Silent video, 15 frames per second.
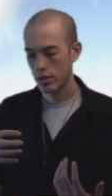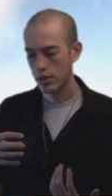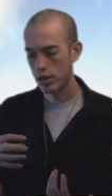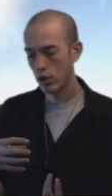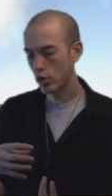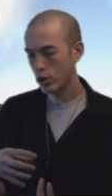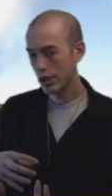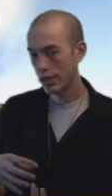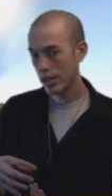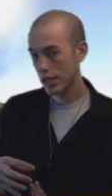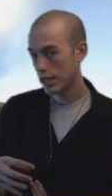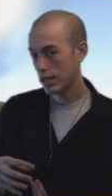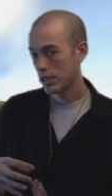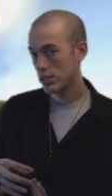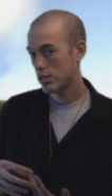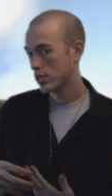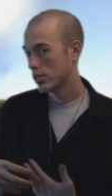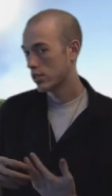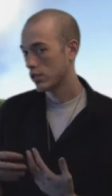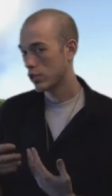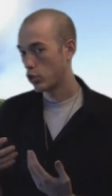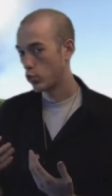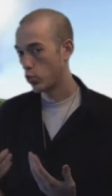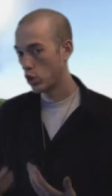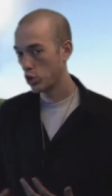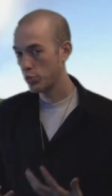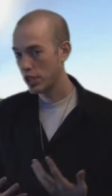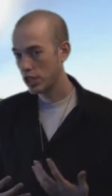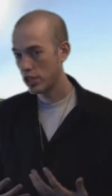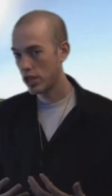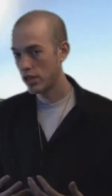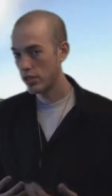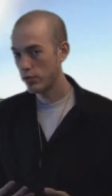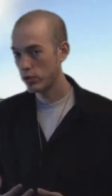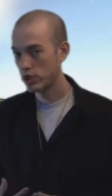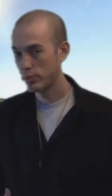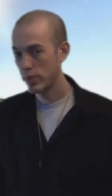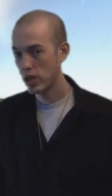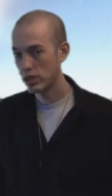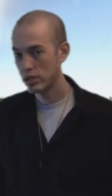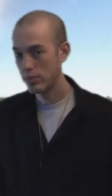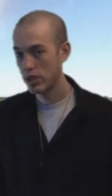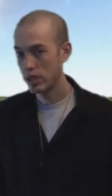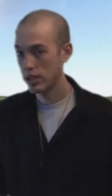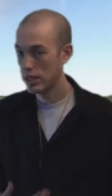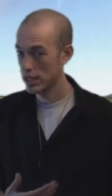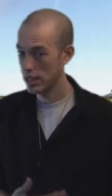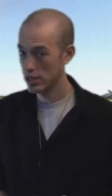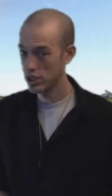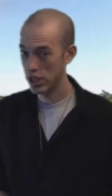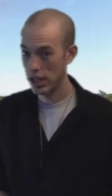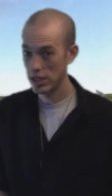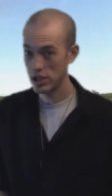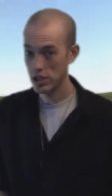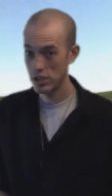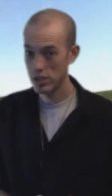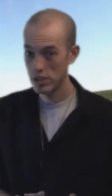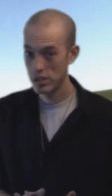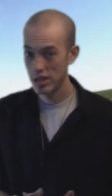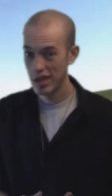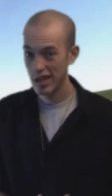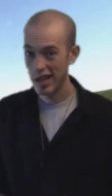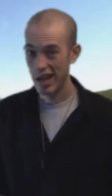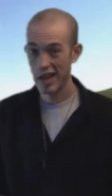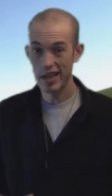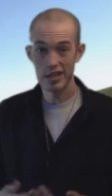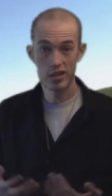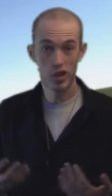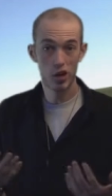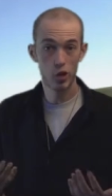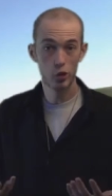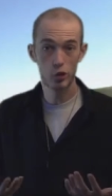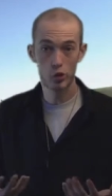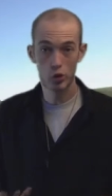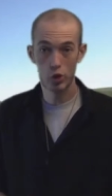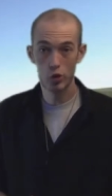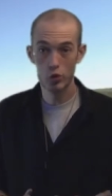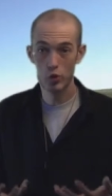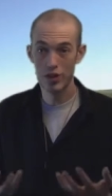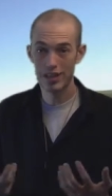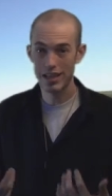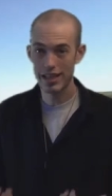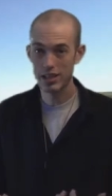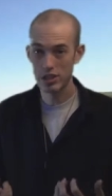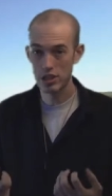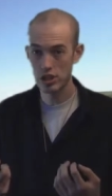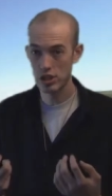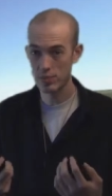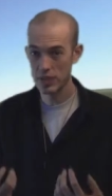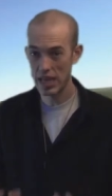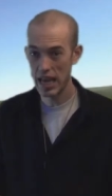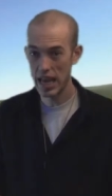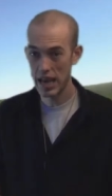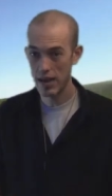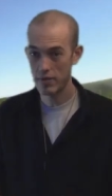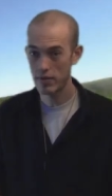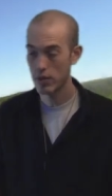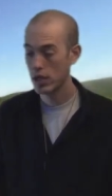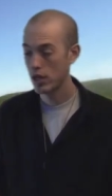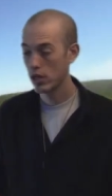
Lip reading: The only thing is, there will be a lot of responsibility and changes, as all good relationships have.